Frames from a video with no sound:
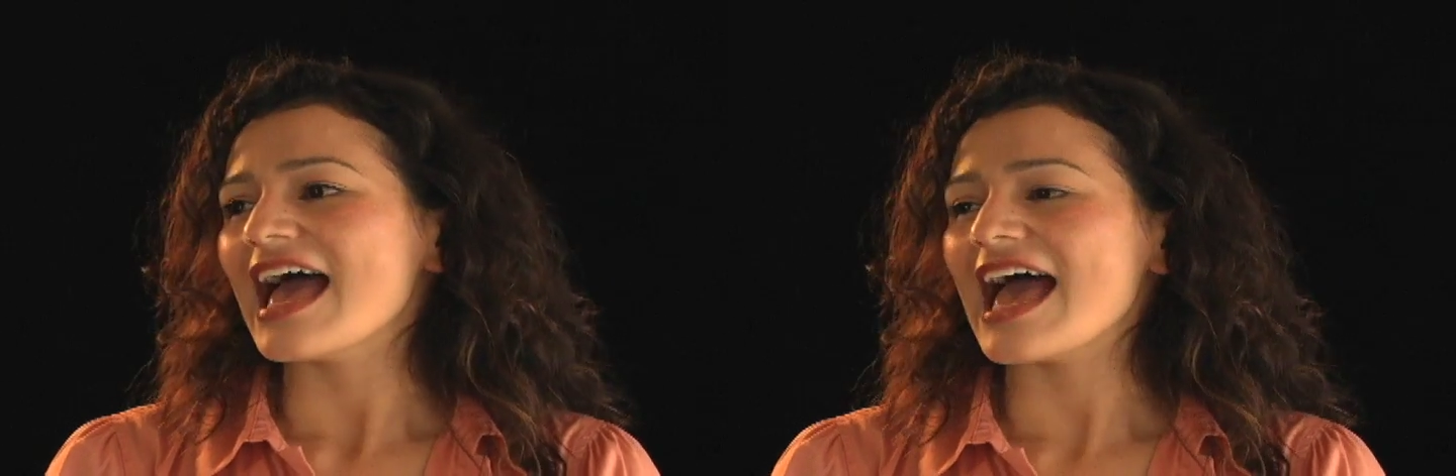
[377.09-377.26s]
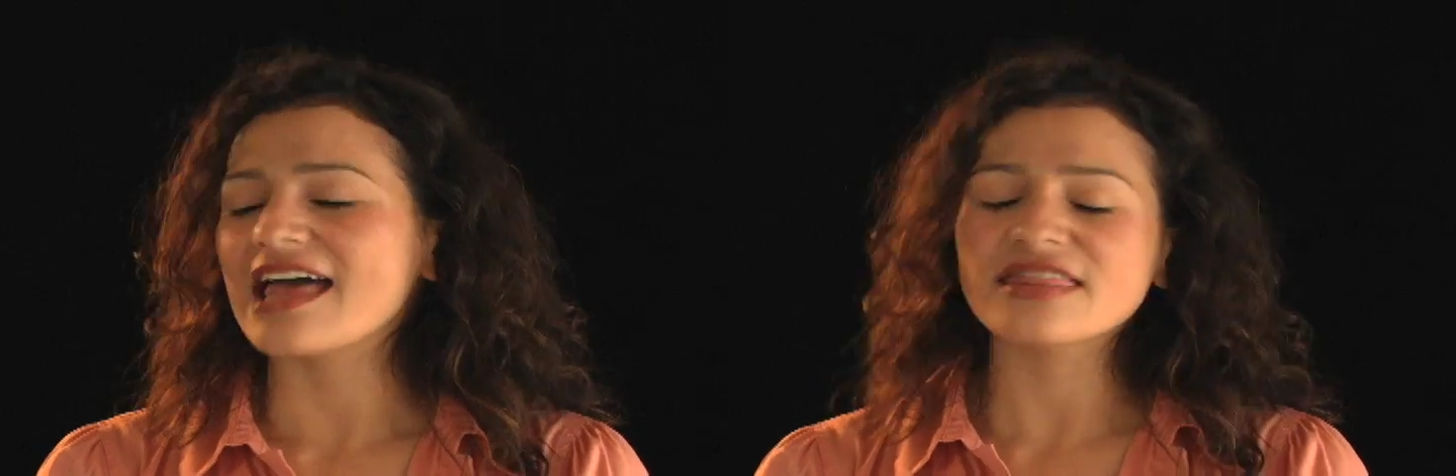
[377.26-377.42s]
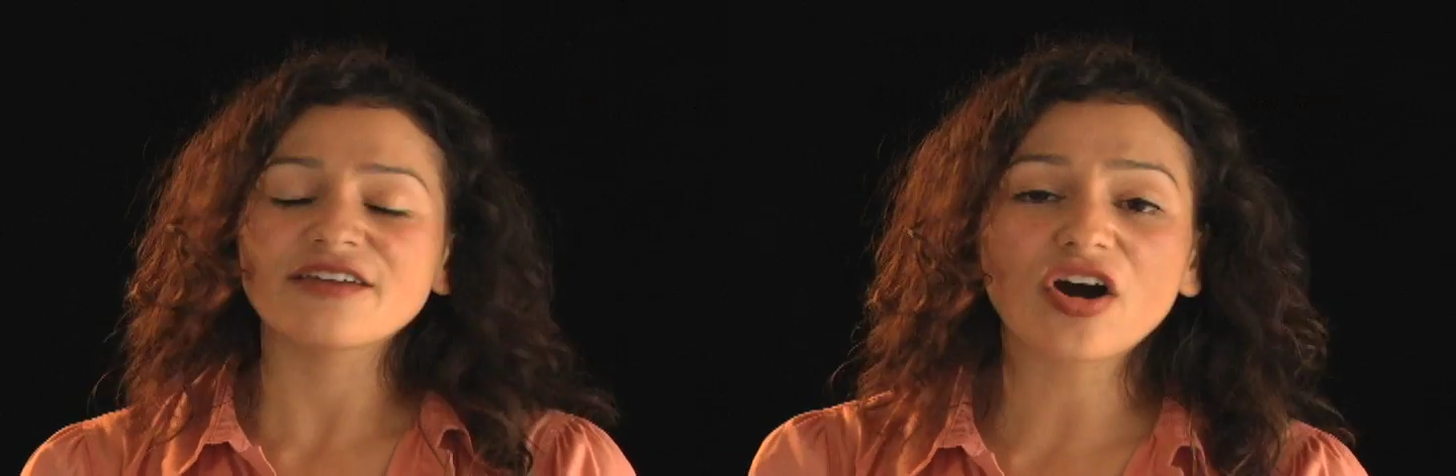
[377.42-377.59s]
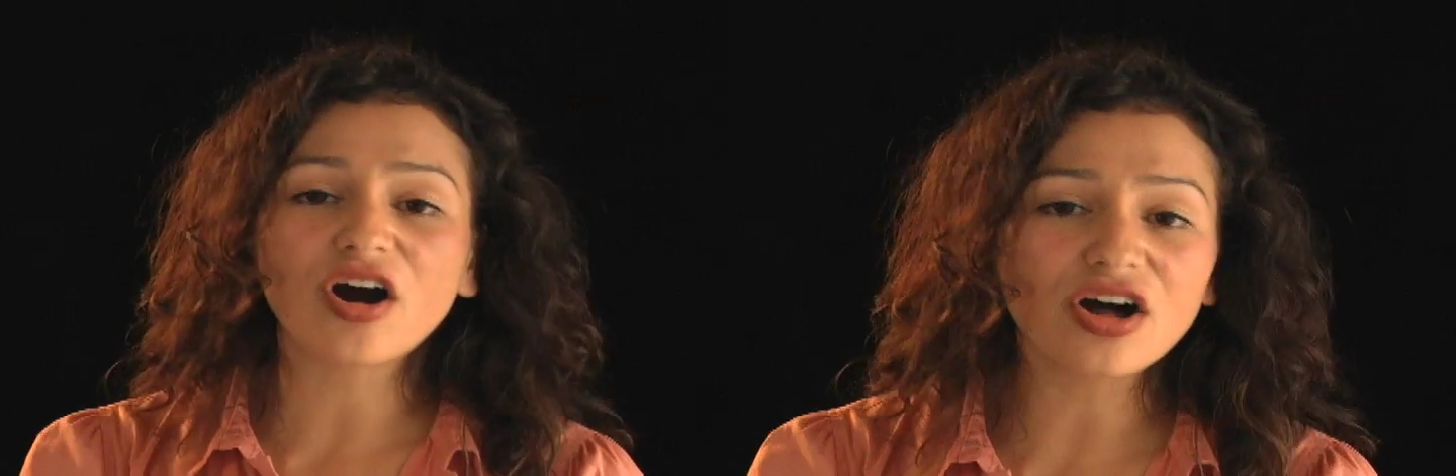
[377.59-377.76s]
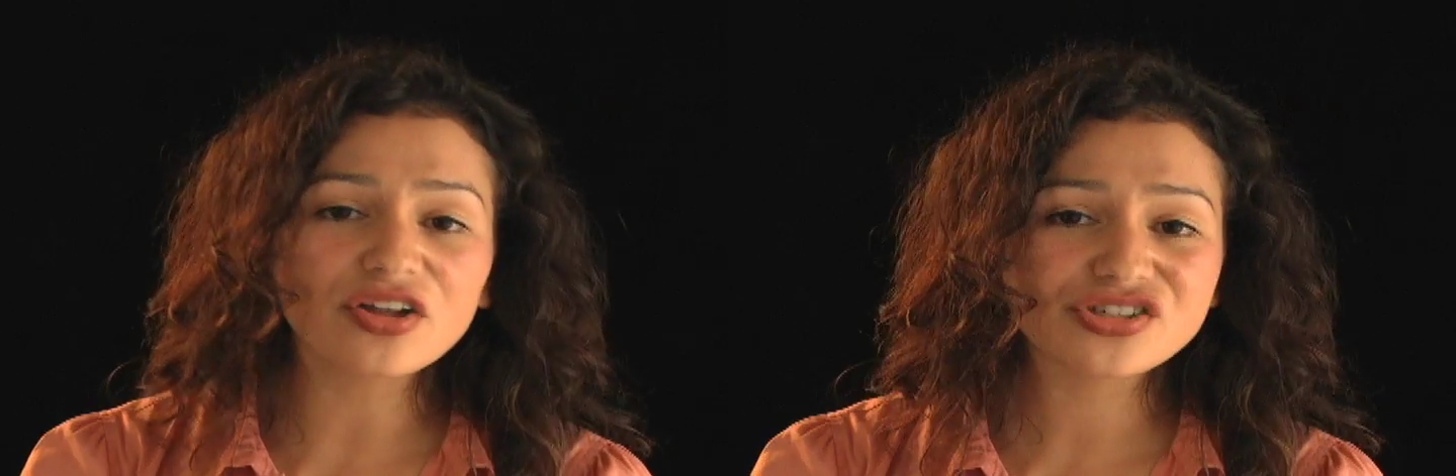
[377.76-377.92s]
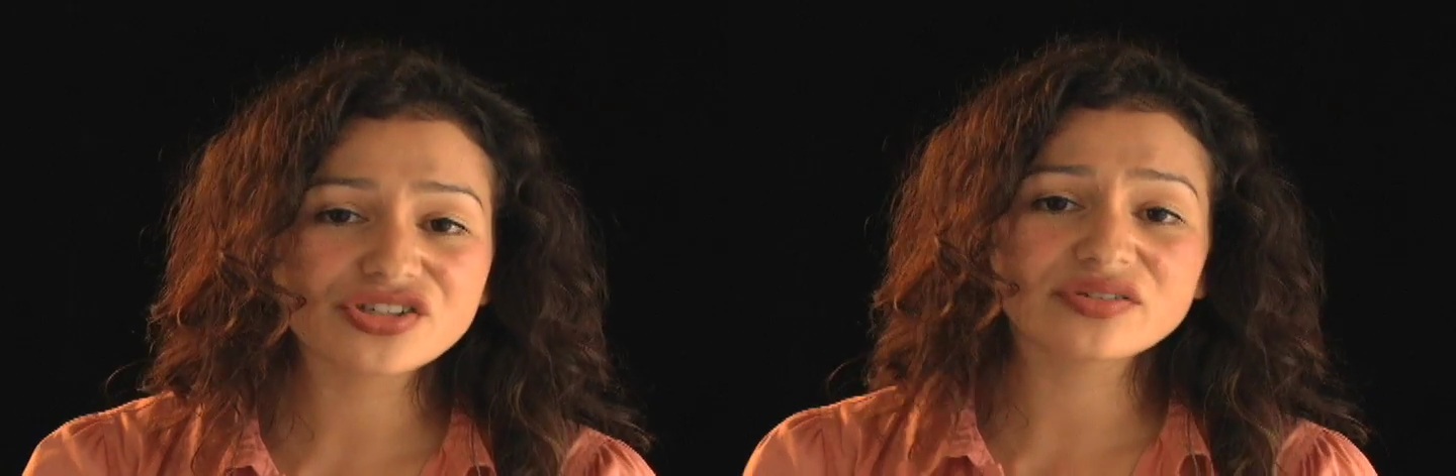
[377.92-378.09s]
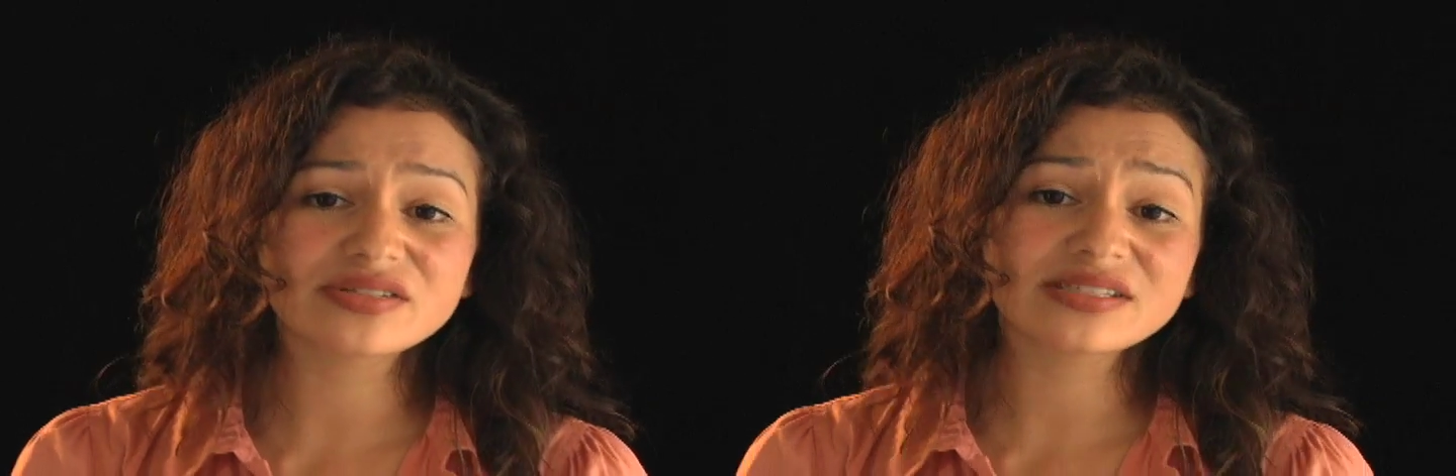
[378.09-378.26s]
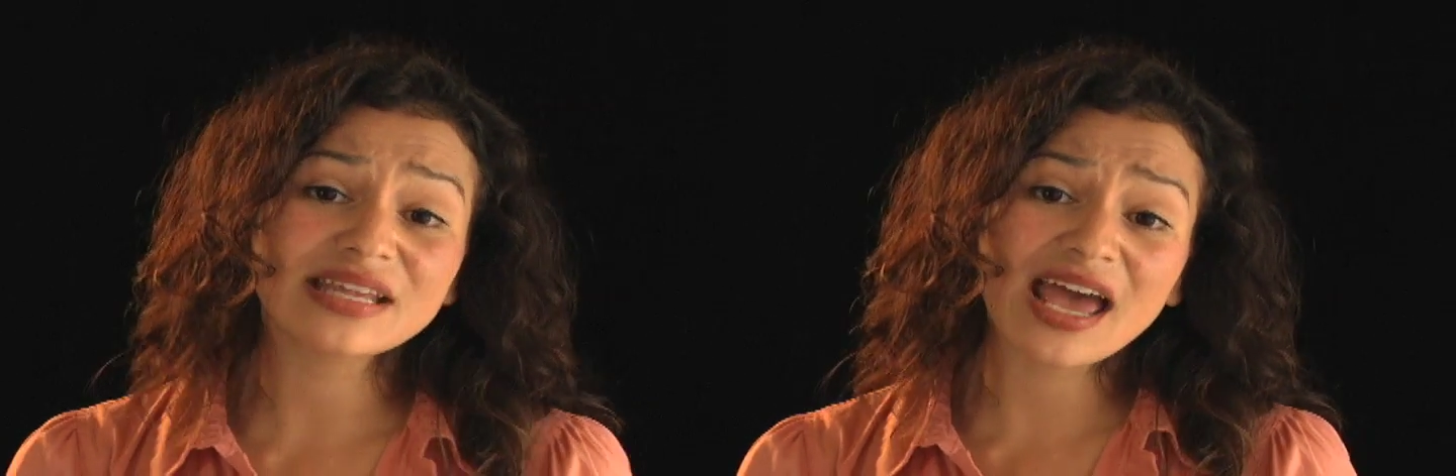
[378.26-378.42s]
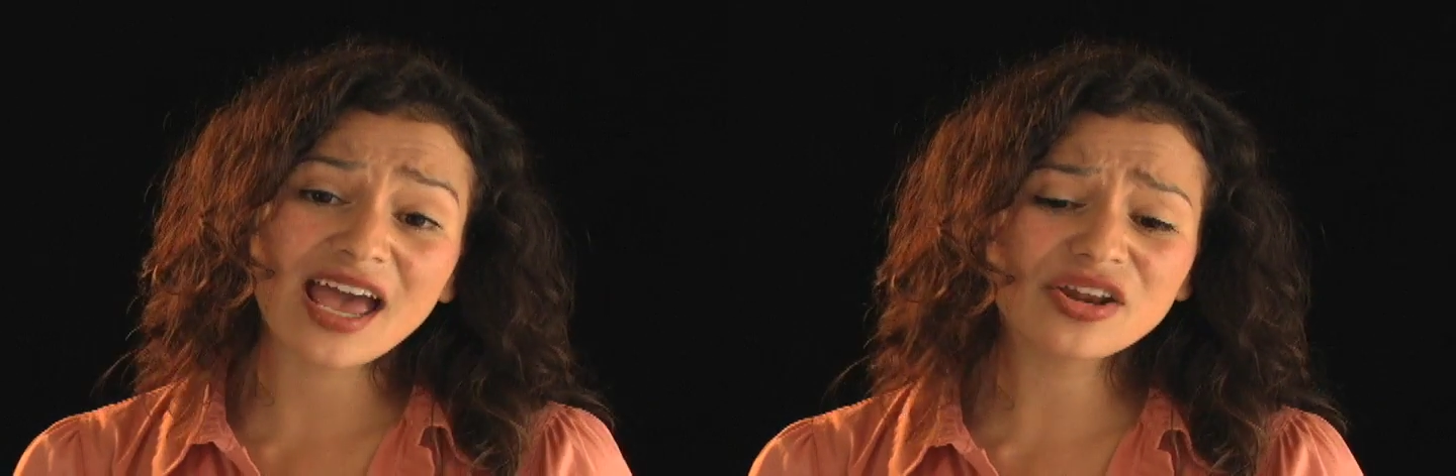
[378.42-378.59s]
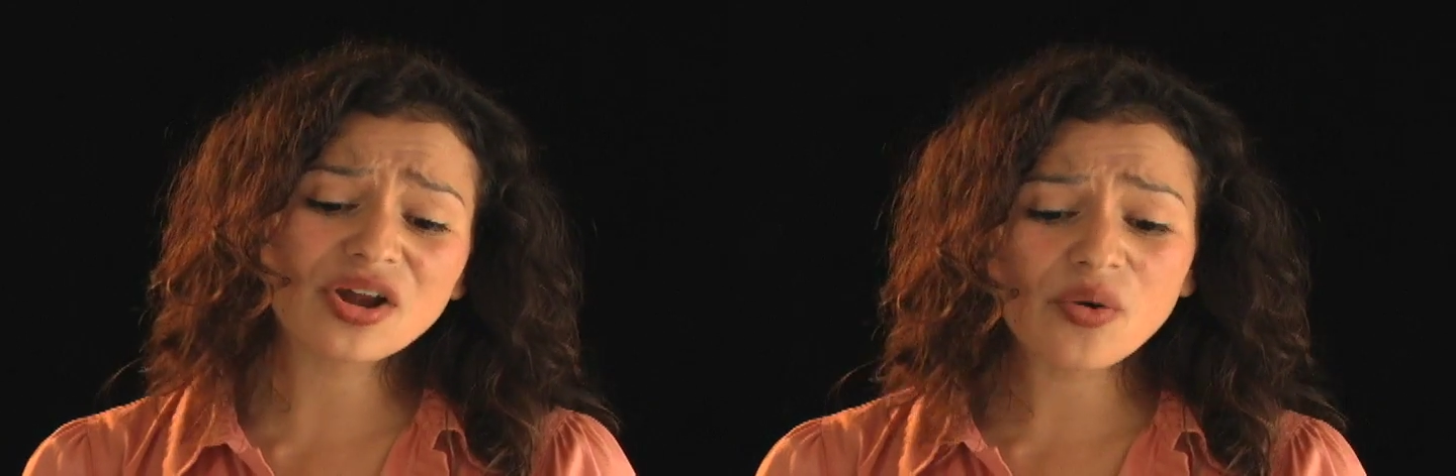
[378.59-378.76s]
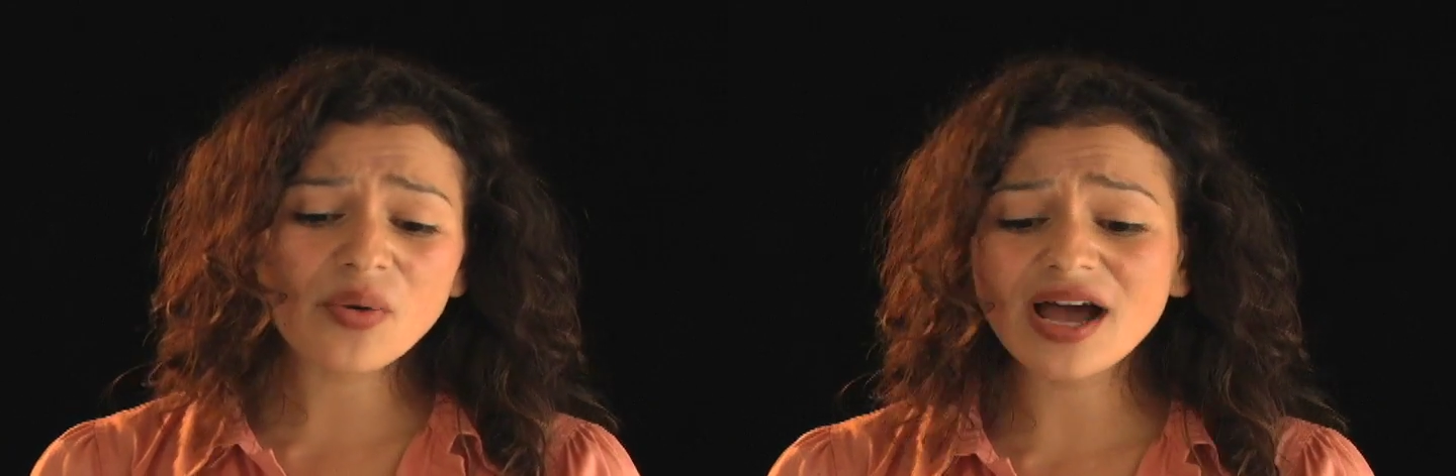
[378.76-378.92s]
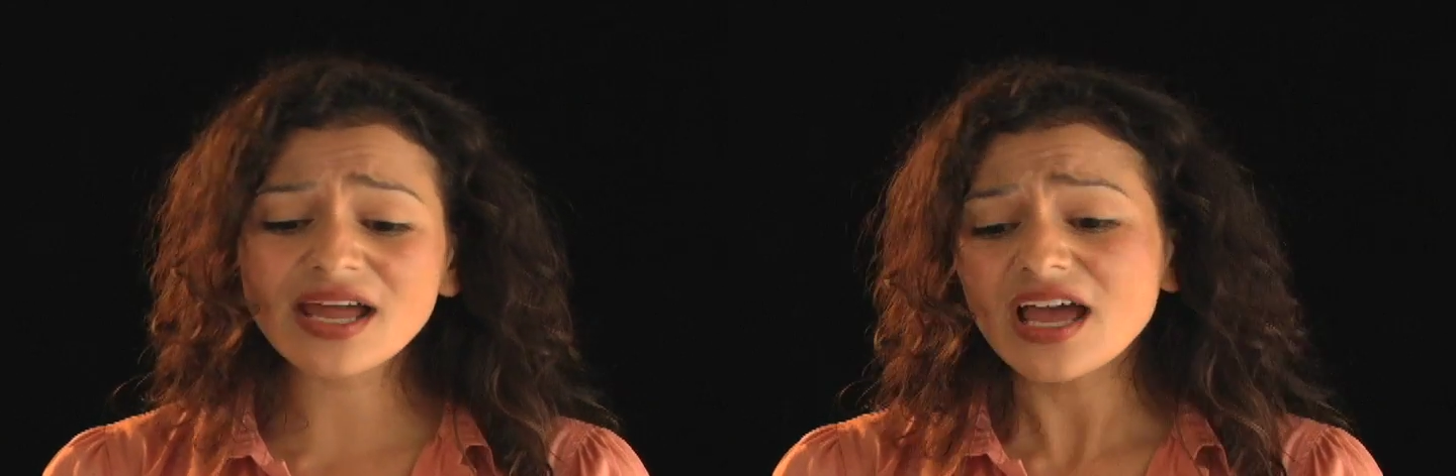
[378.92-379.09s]
and they've called you and said, hey, you know
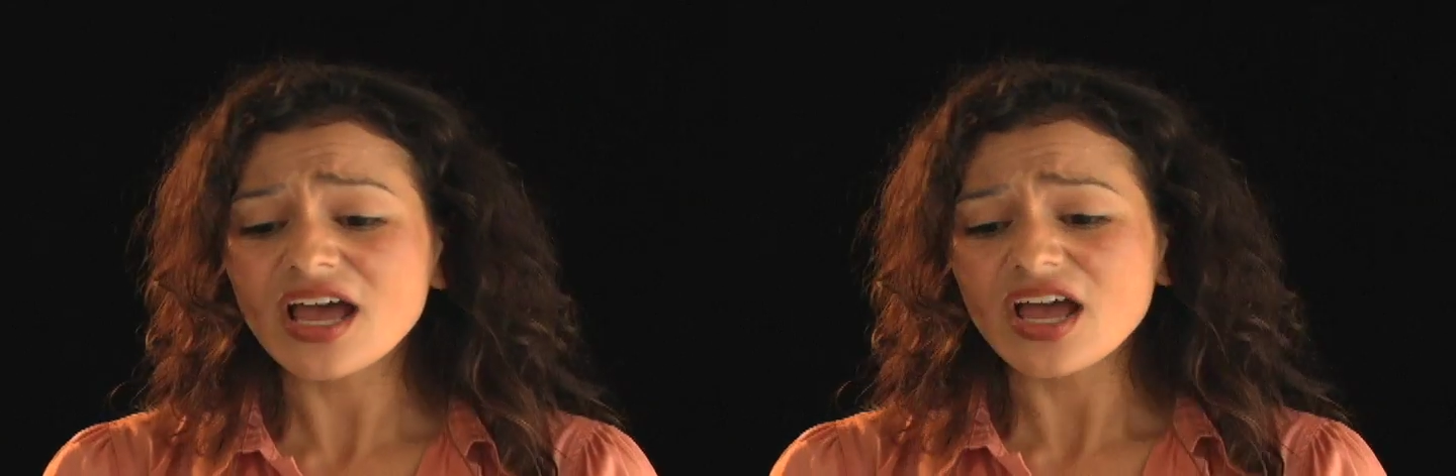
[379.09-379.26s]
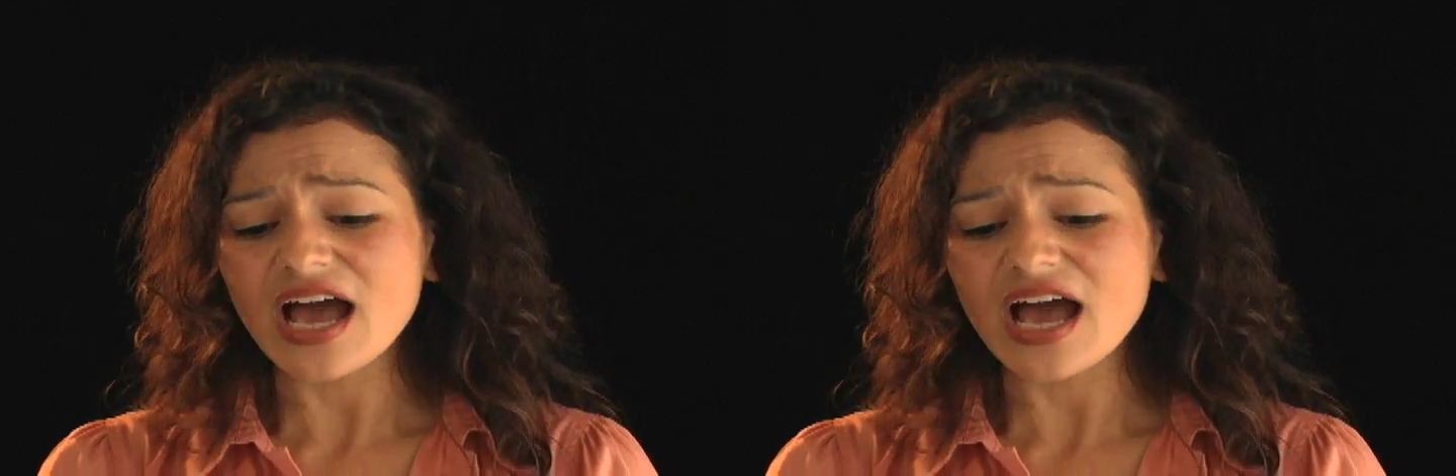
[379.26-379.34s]
what?